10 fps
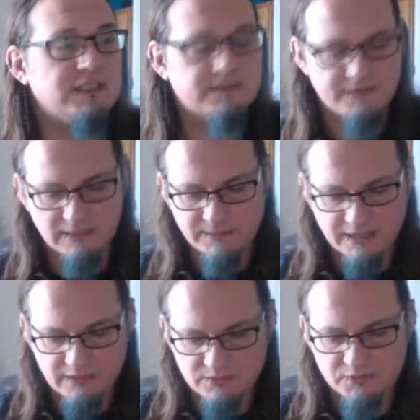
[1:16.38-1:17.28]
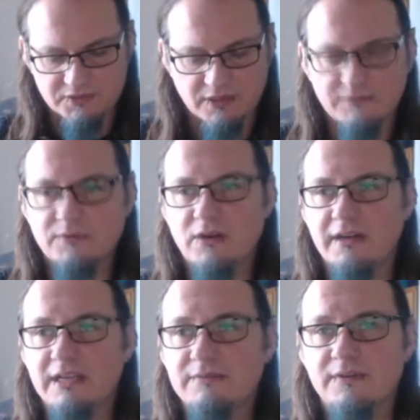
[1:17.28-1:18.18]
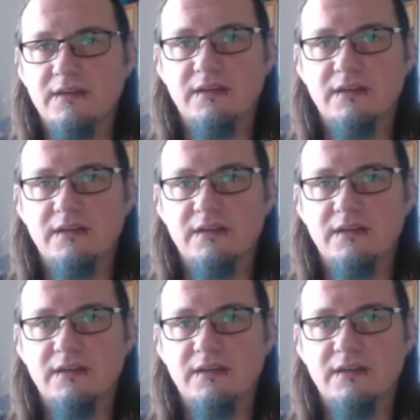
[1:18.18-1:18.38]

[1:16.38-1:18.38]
filament at all, so I thought I'd give